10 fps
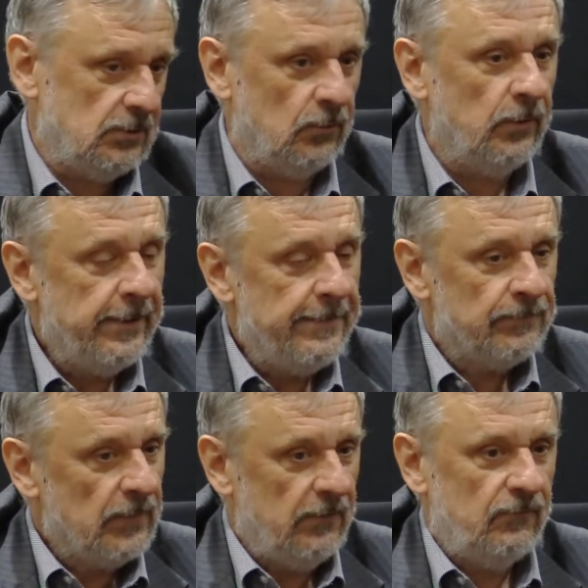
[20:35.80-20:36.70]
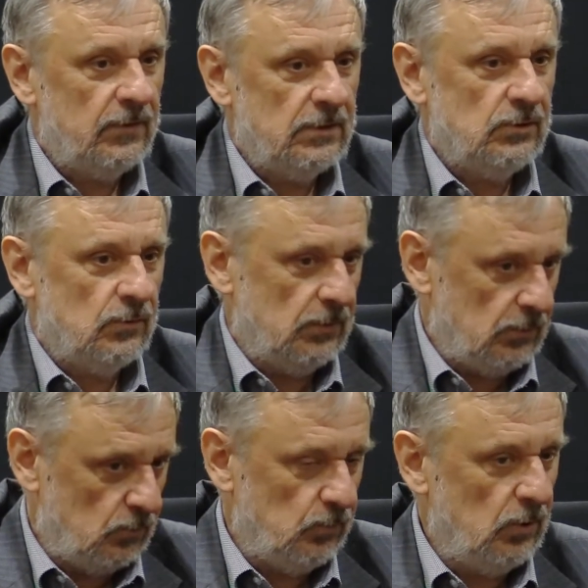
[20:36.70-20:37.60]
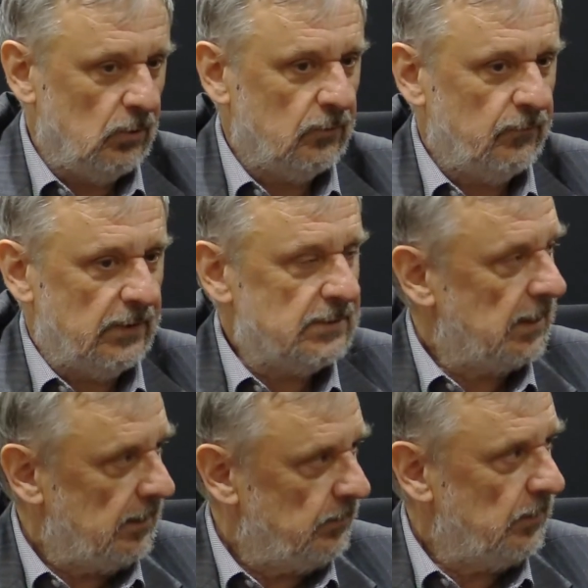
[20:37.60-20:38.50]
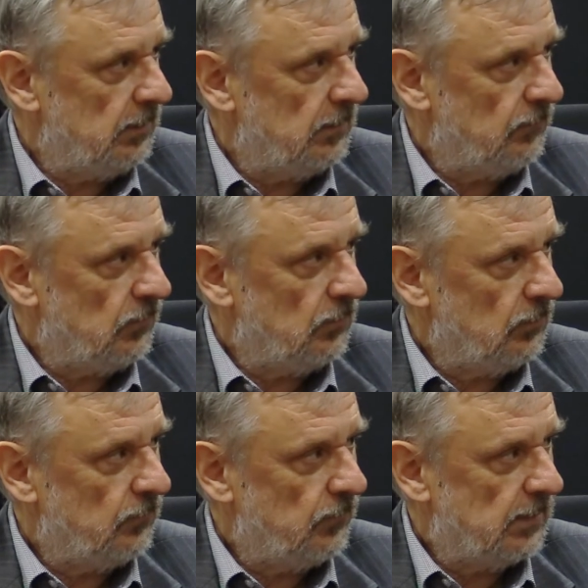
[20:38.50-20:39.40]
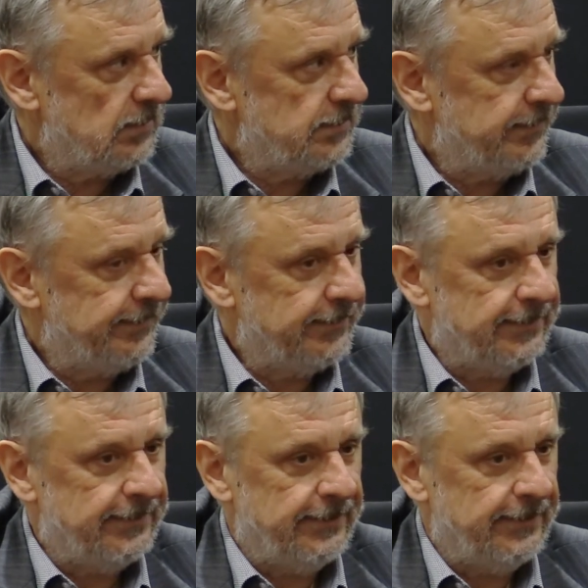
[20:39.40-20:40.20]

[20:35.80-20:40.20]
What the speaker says: So I'm very sure there will be a lot of excitement in front of us, and